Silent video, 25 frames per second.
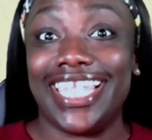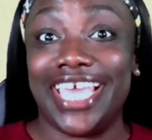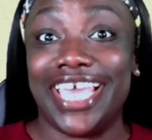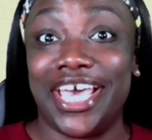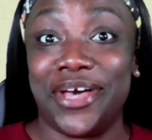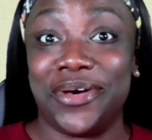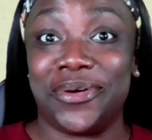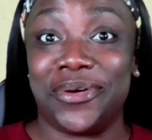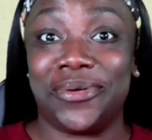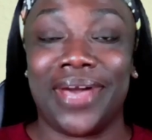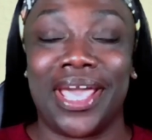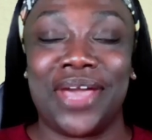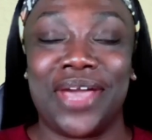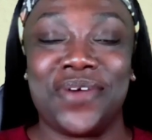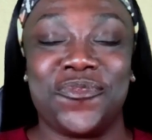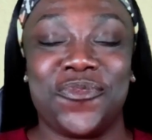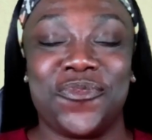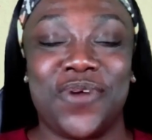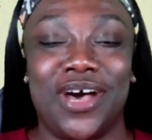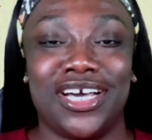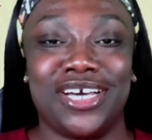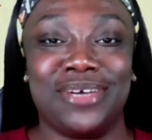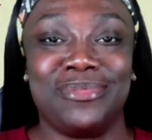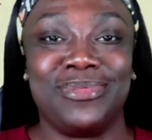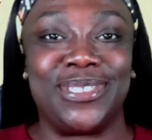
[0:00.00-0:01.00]
Hello, and
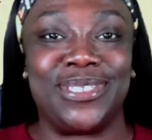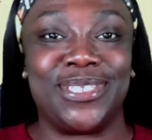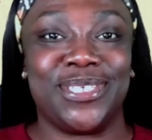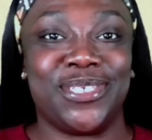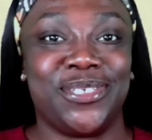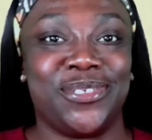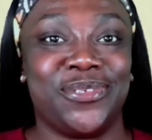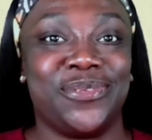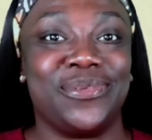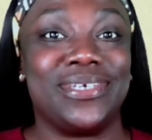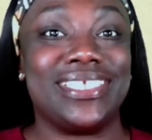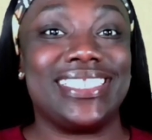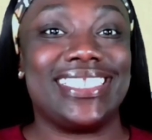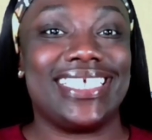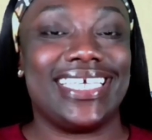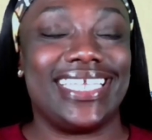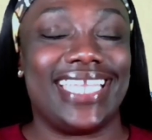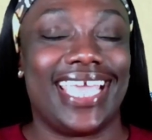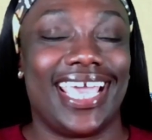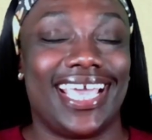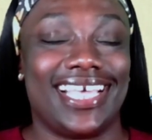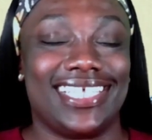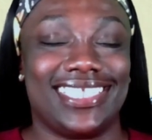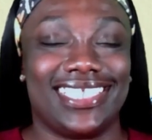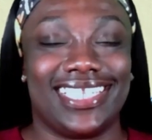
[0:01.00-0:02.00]
welcome to
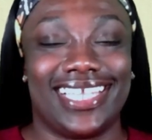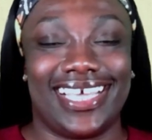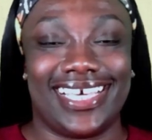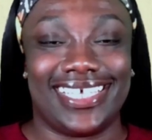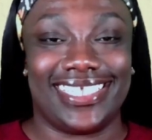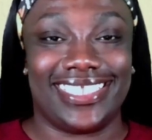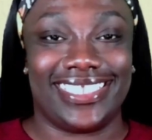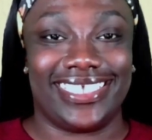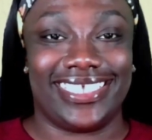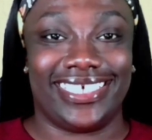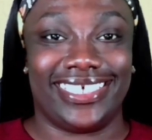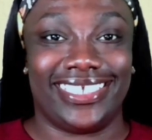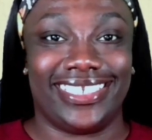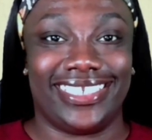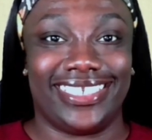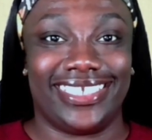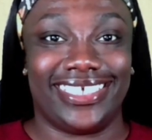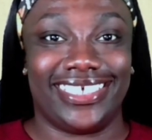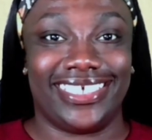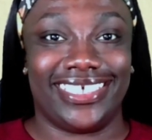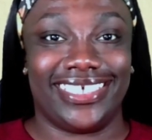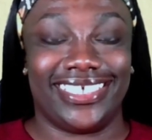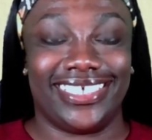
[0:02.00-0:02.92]
today's lesson.